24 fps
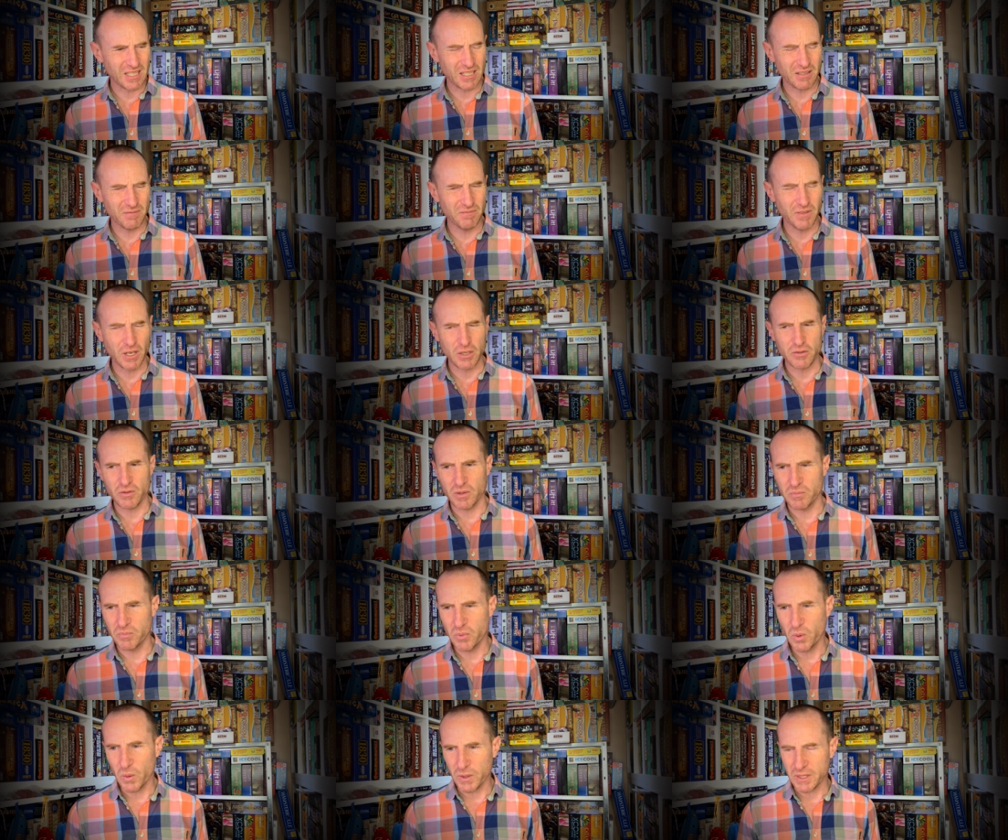victory
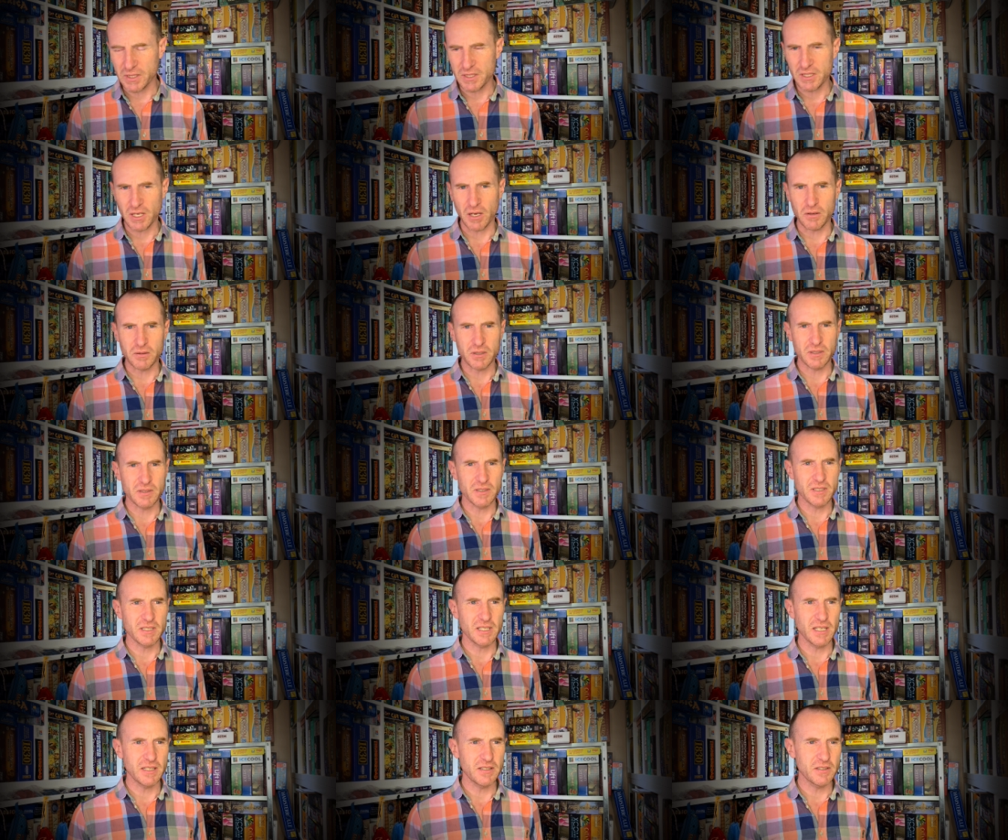point
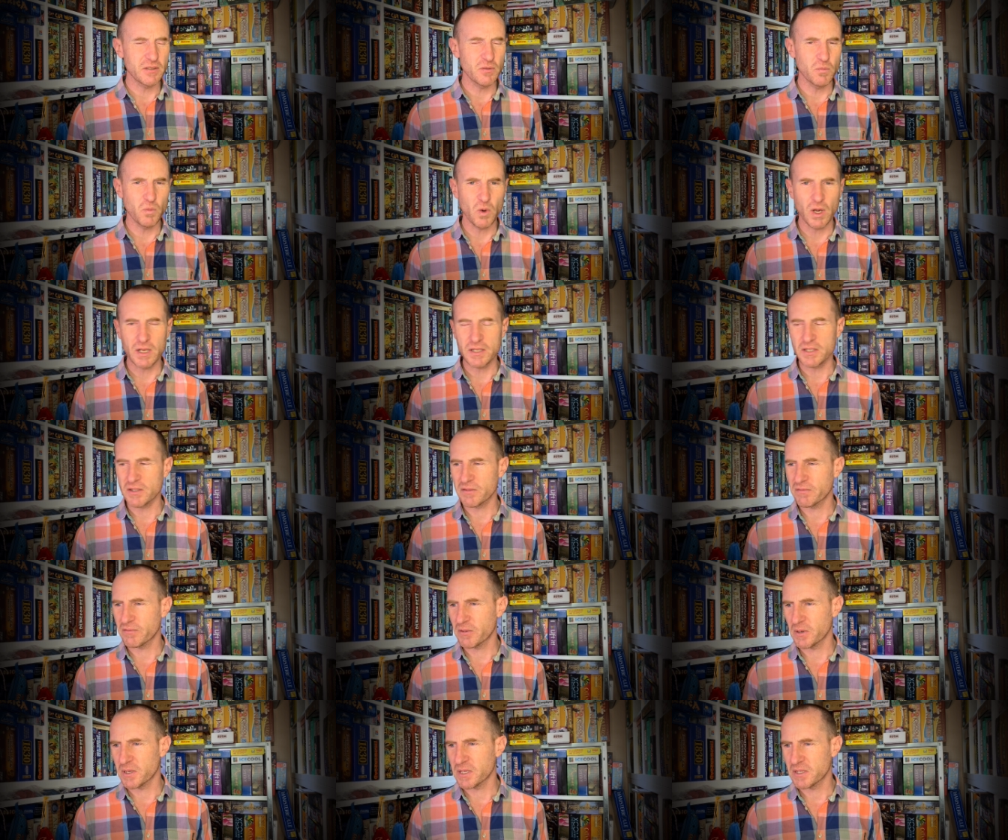tokens into 1s,
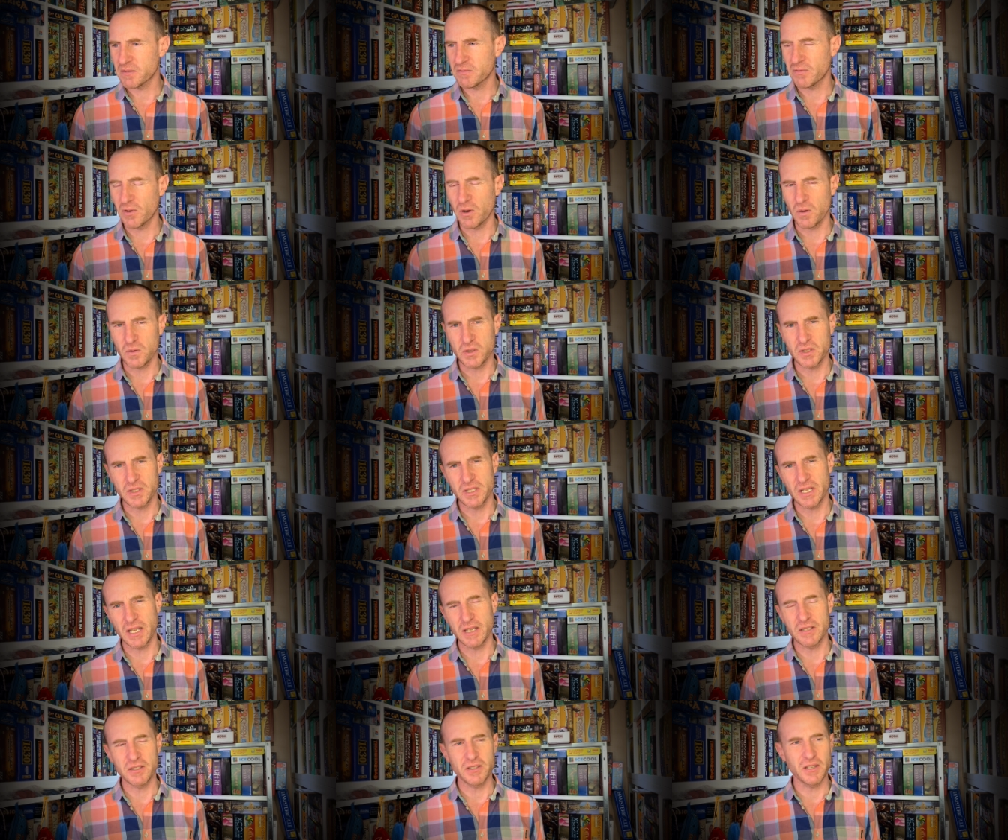3s, 5s and
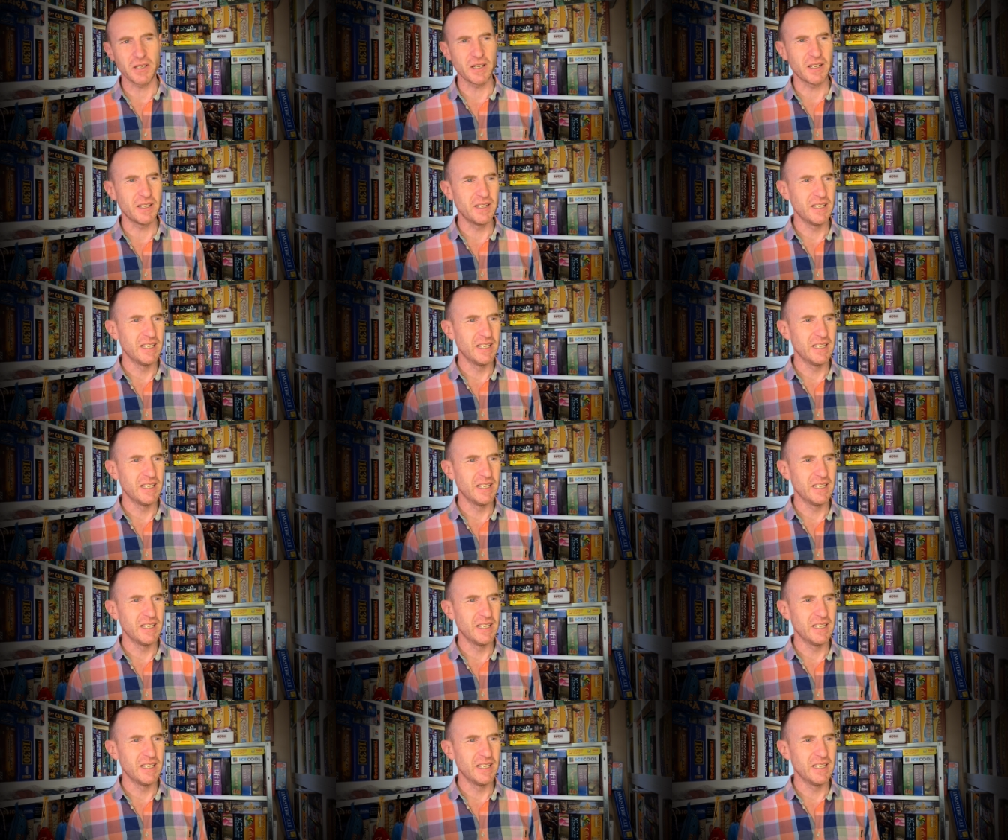10s there.